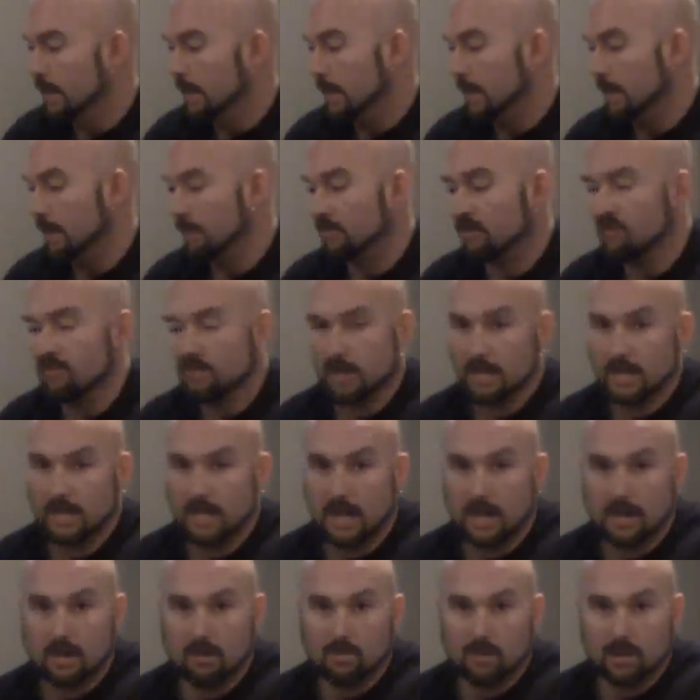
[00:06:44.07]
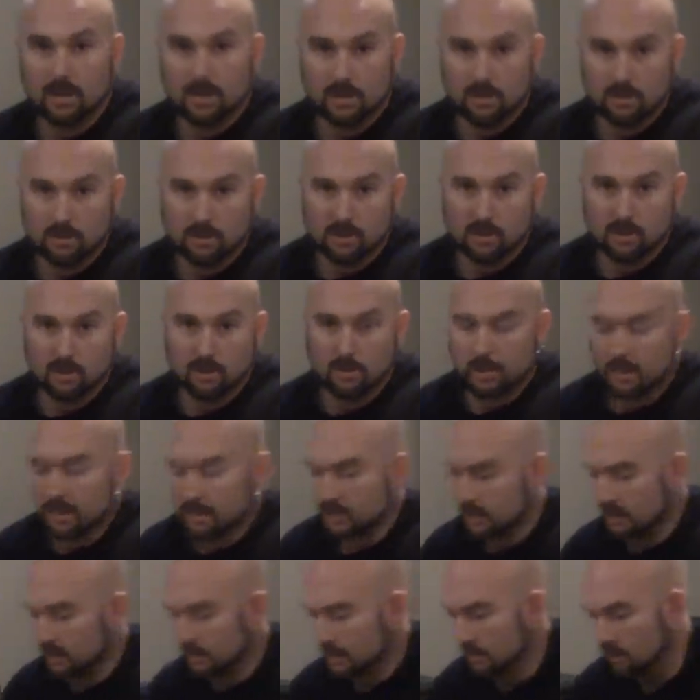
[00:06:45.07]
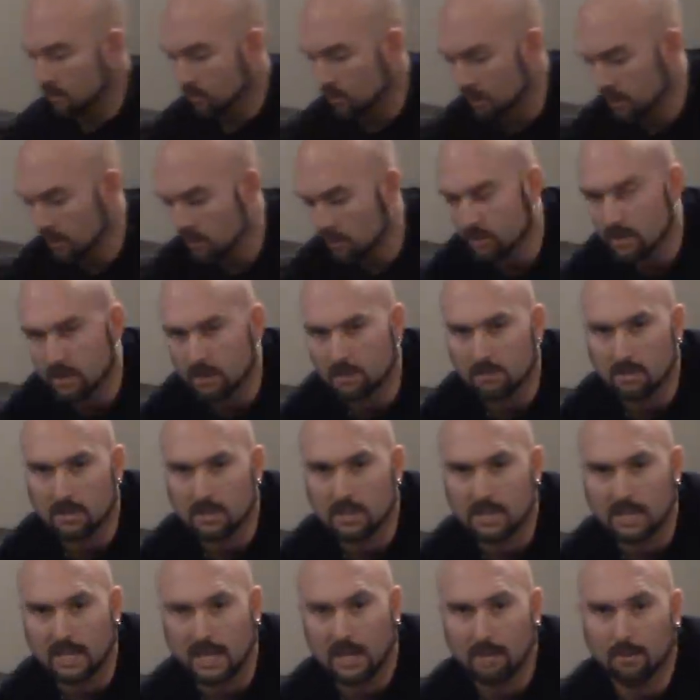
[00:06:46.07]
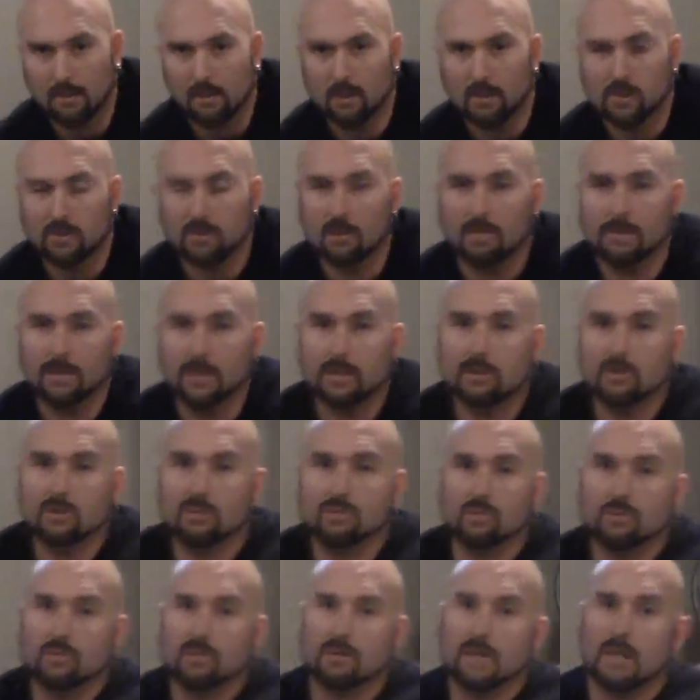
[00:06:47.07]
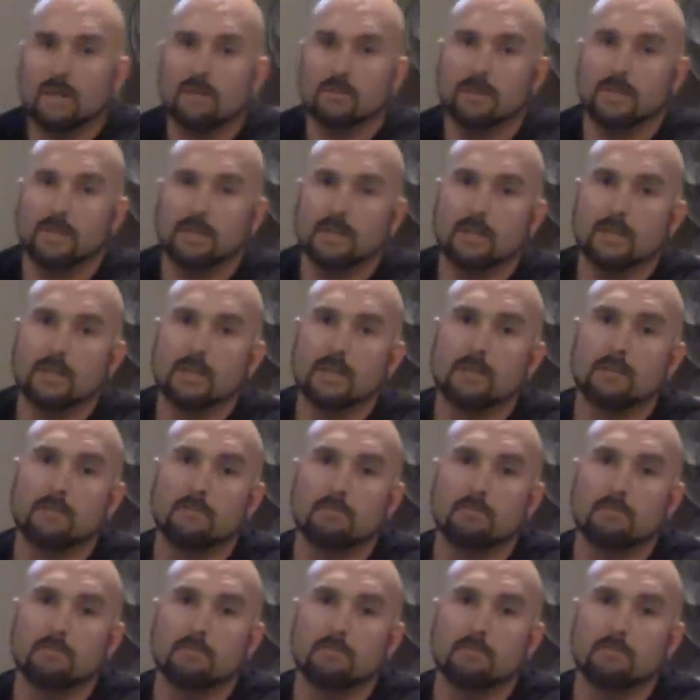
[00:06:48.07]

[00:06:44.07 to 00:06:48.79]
Uh, for me, I don't want to use a 2x6, I want to use something stable so I'm not screwing around with it.